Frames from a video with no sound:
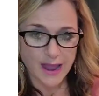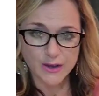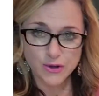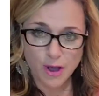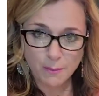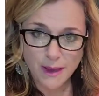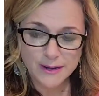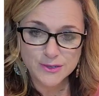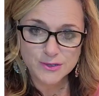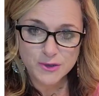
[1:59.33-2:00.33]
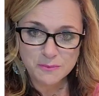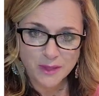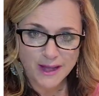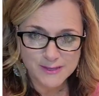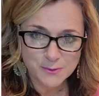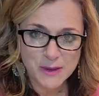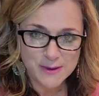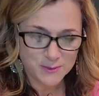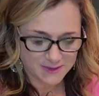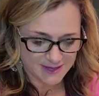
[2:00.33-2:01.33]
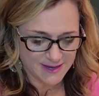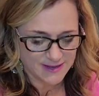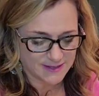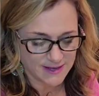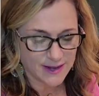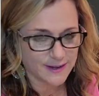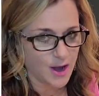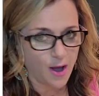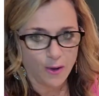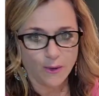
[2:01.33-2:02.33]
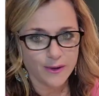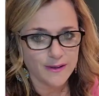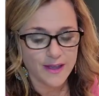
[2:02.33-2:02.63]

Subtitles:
And you know, I made a soup last week with this. And y'all,